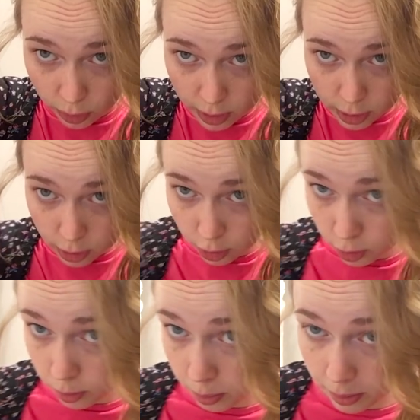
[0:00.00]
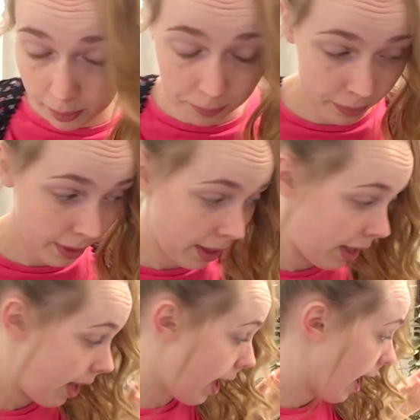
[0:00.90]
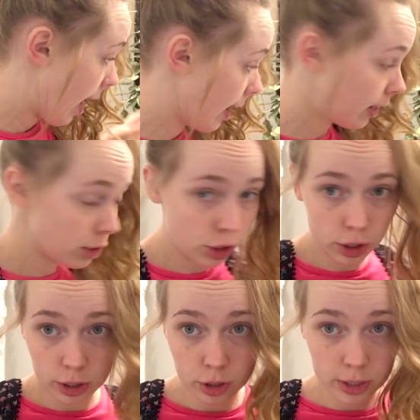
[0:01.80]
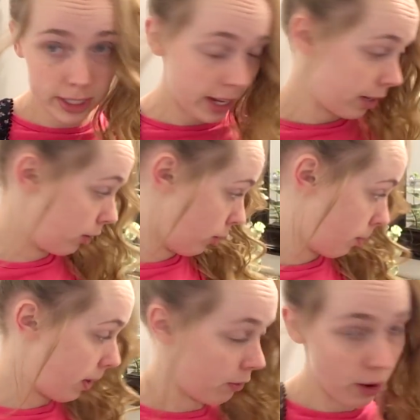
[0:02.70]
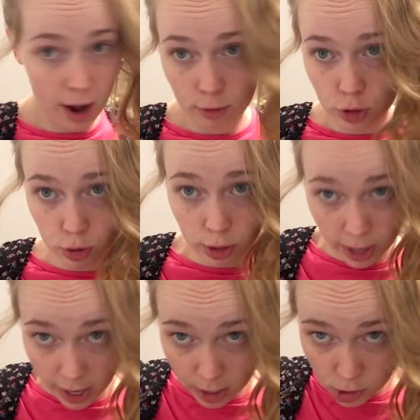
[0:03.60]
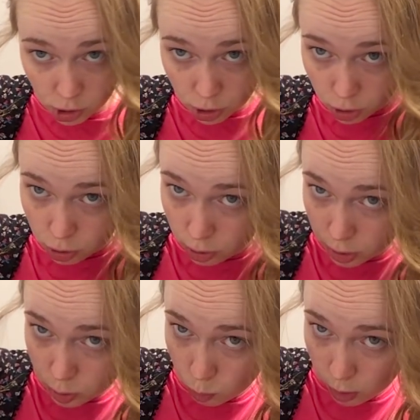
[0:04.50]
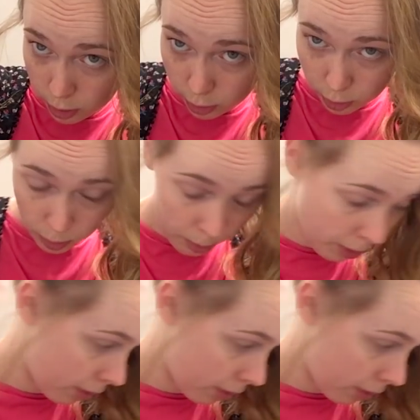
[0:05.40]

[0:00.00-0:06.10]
this loop and you're gonna do a second loop. If you have shorter hair, just do this one loop.